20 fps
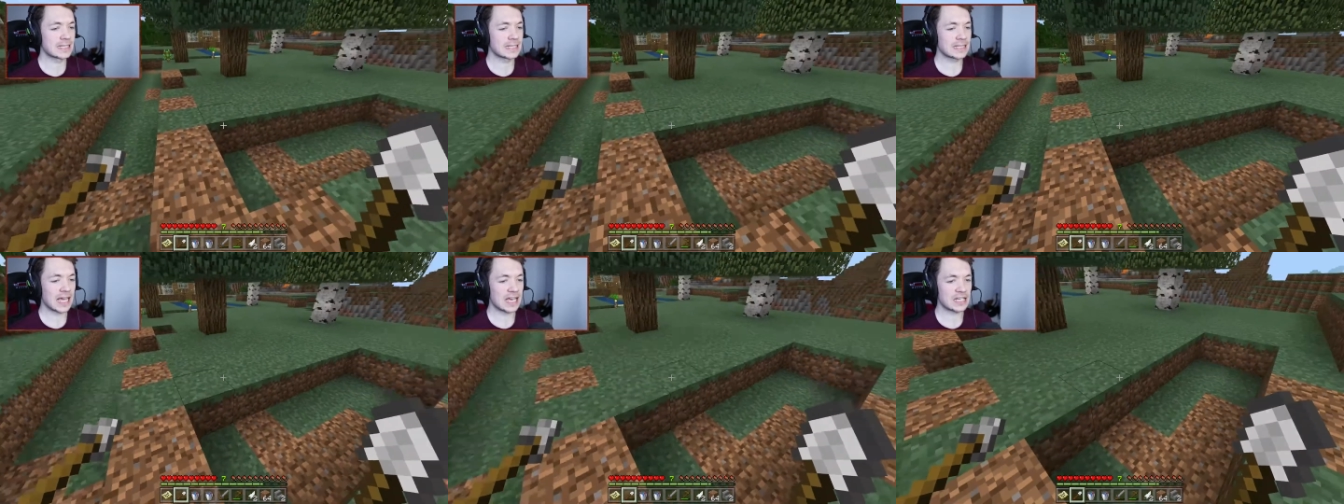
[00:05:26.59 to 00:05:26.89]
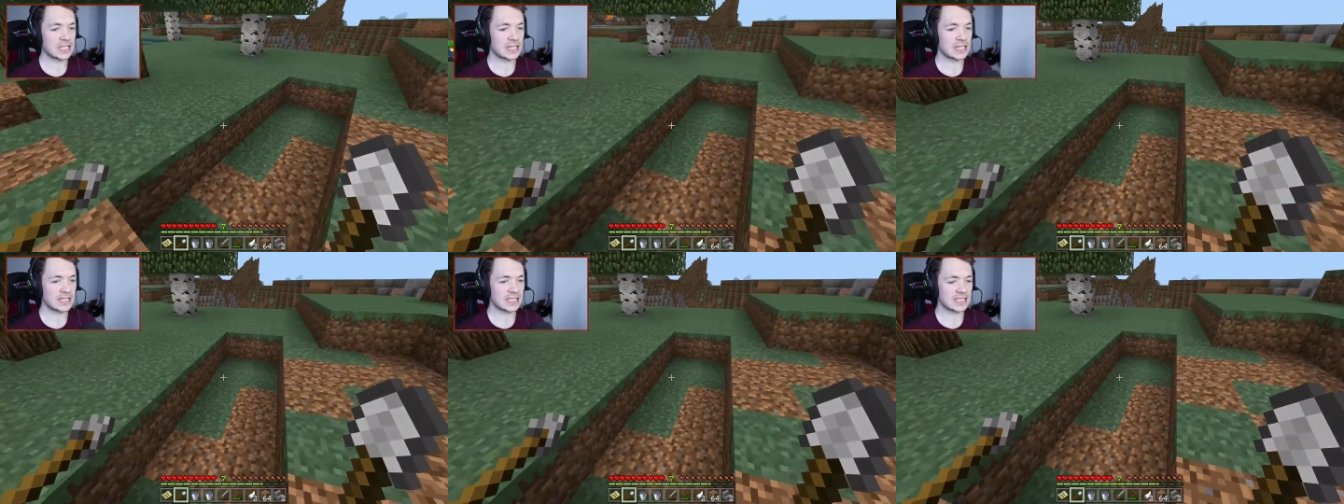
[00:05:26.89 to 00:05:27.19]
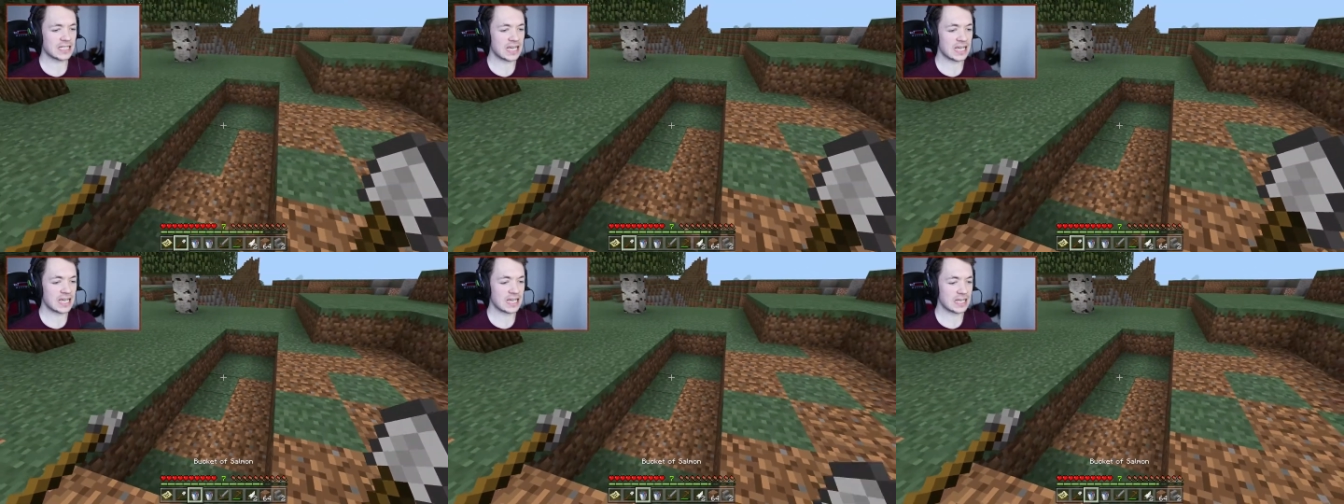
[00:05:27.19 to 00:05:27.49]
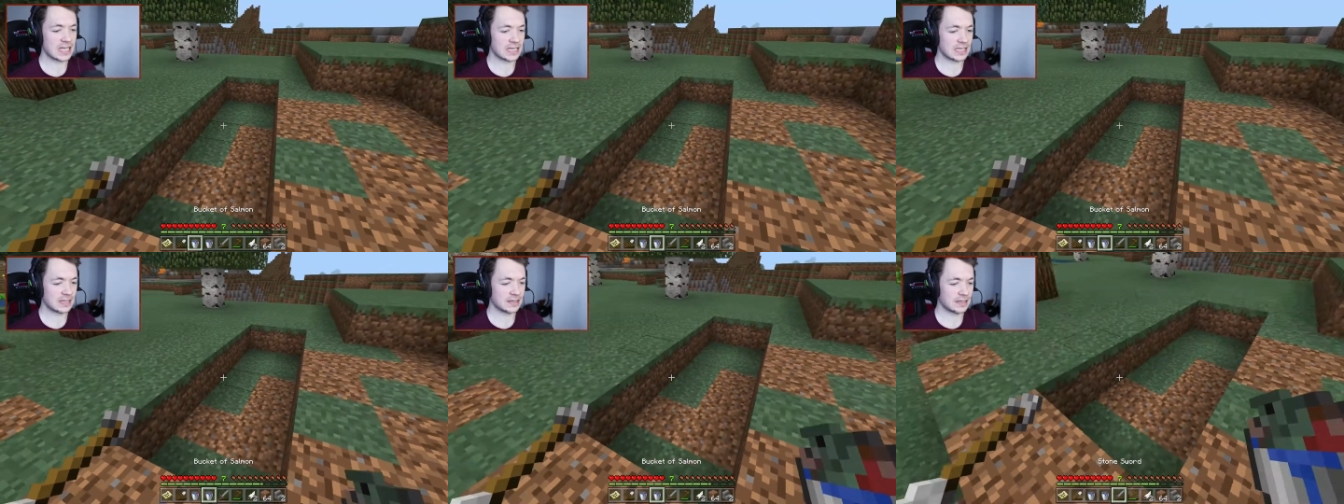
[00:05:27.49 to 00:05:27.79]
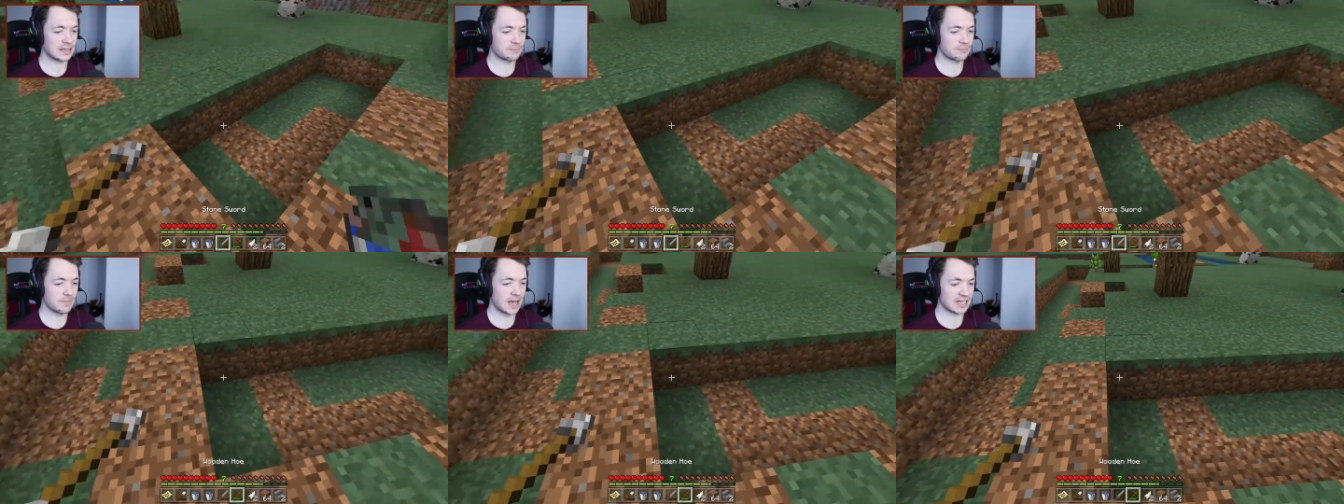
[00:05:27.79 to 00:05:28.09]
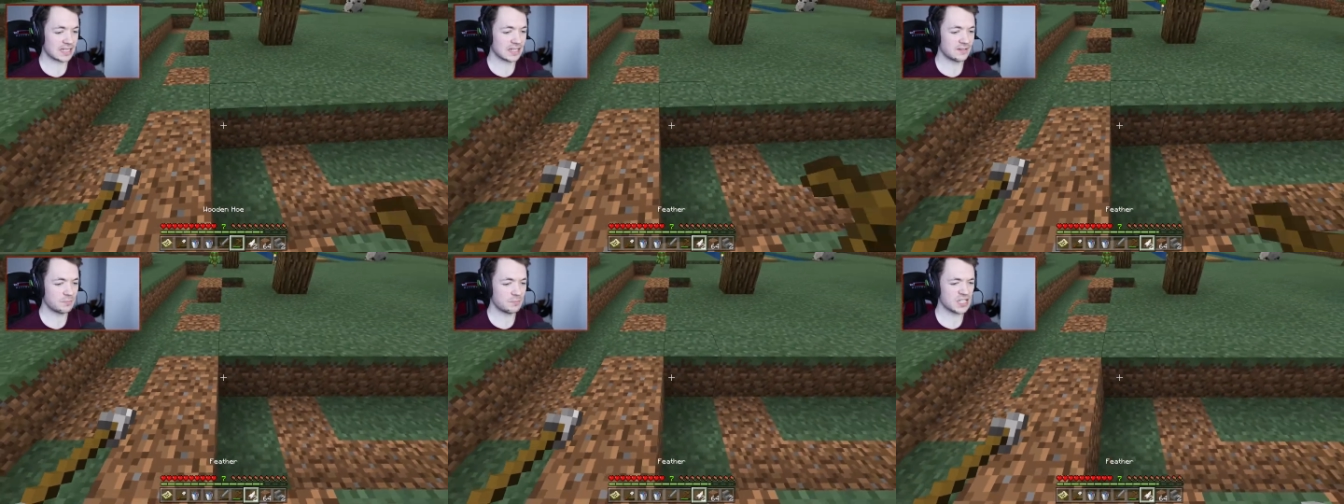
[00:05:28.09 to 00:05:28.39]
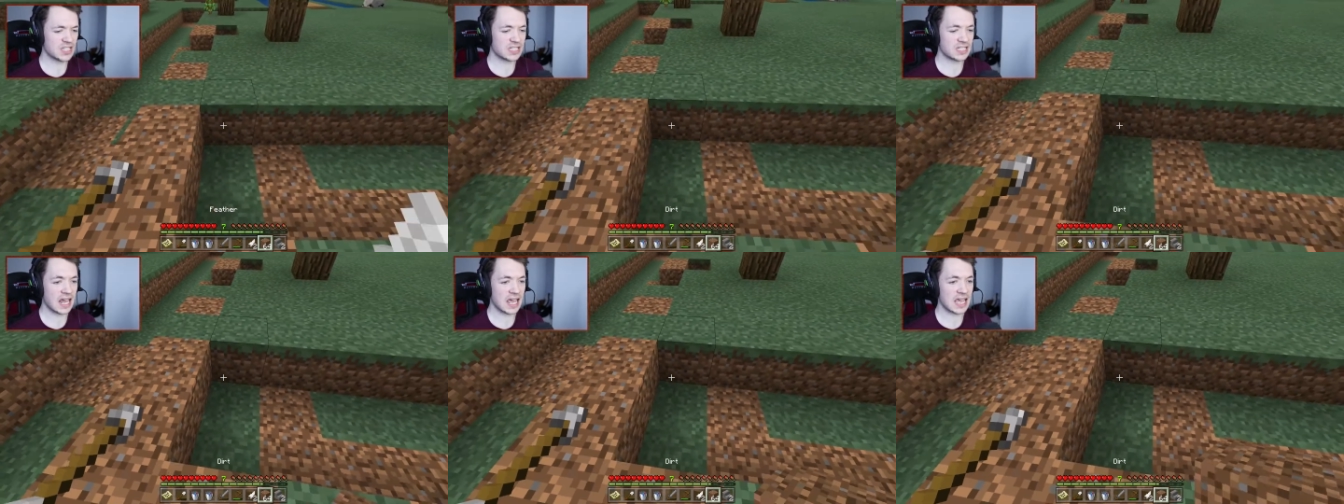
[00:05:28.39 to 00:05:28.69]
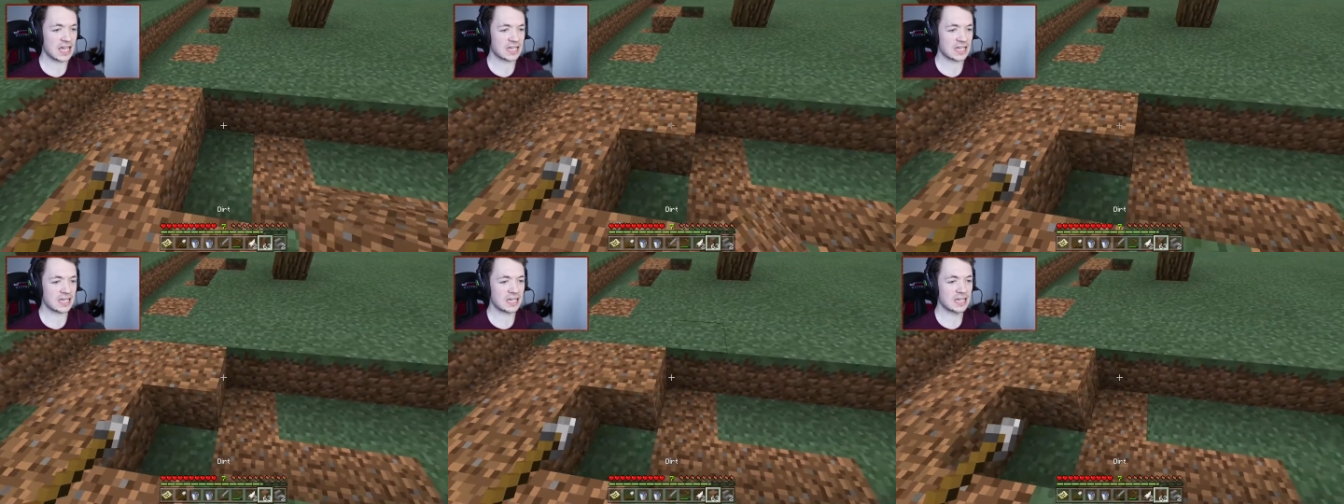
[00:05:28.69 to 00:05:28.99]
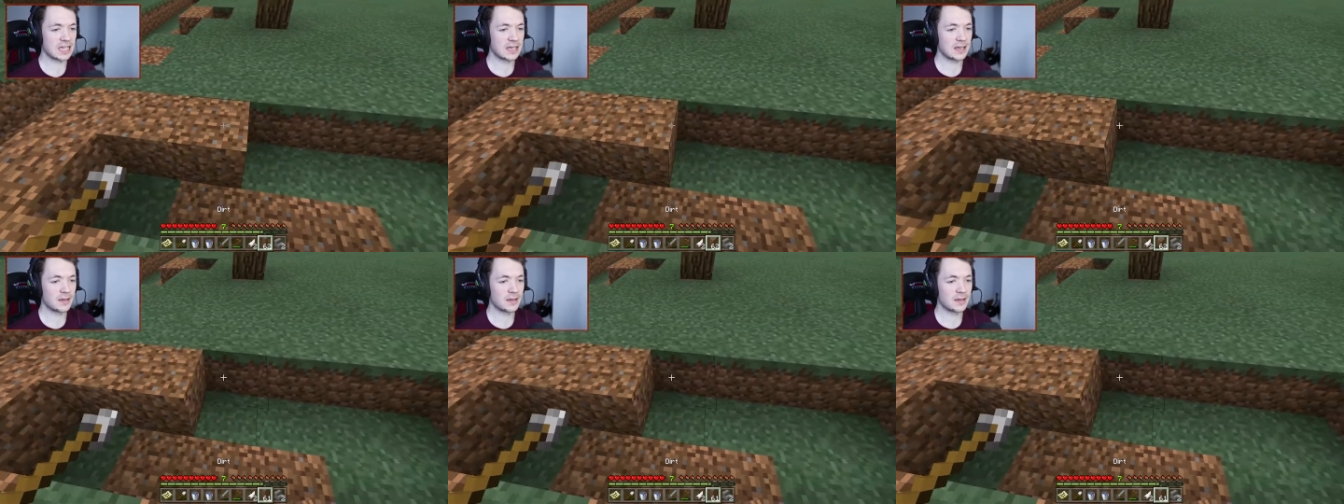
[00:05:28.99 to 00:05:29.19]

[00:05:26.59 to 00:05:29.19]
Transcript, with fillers: As you can see, massive mistake,